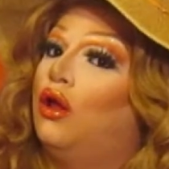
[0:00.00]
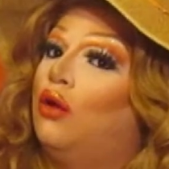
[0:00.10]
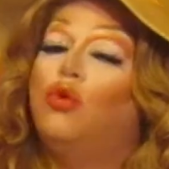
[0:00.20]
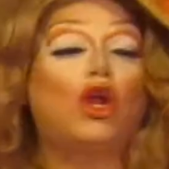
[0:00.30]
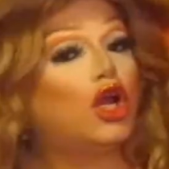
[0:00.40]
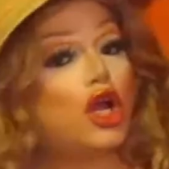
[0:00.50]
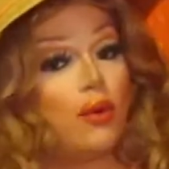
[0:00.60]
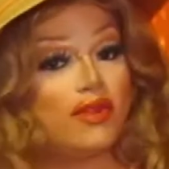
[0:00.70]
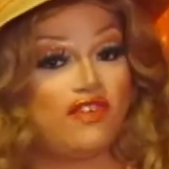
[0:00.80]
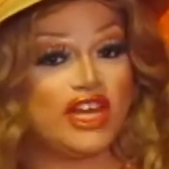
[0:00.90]
We're gonna go
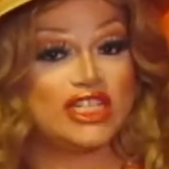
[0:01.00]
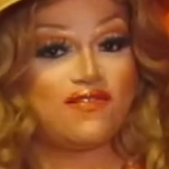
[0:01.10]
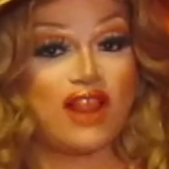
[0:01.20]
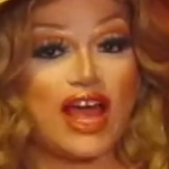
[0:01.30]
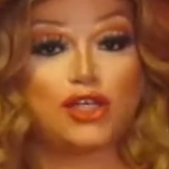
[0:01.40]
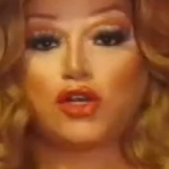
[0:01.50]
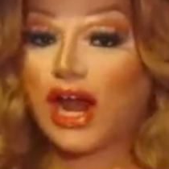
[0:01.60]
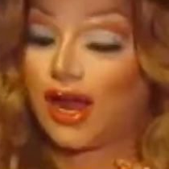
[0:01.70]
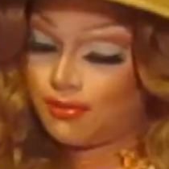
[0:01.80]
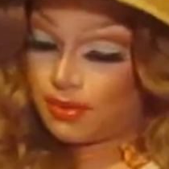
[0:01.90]
with Venus
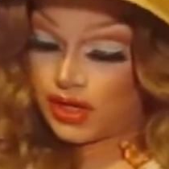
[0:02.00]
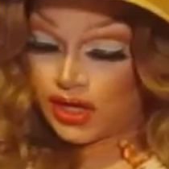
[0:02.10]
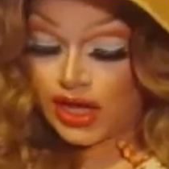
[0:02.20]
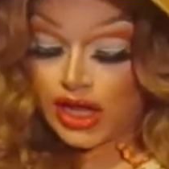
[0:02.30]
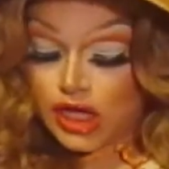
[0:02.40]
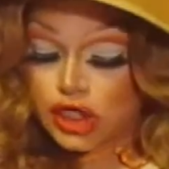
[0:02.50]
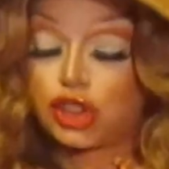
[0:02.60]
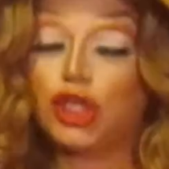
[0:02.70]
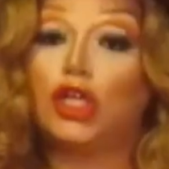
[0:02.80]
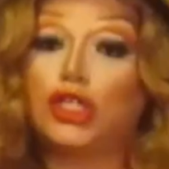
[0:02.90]
Flytrap. She looks